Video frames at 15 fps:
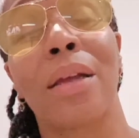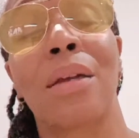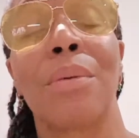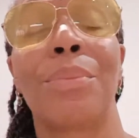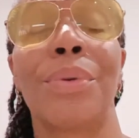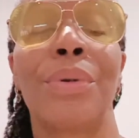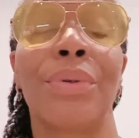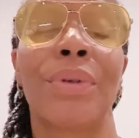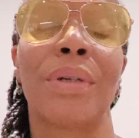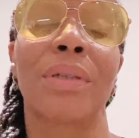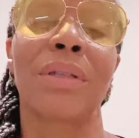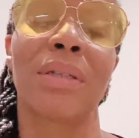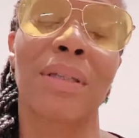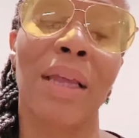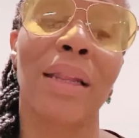computers
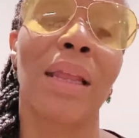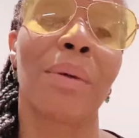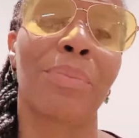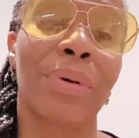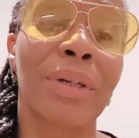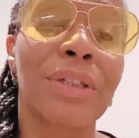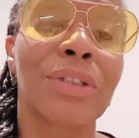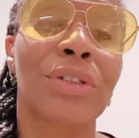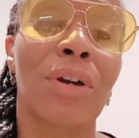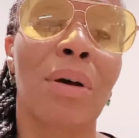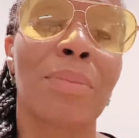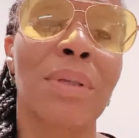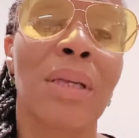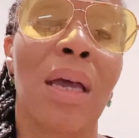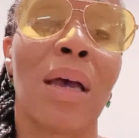to send their print jobs,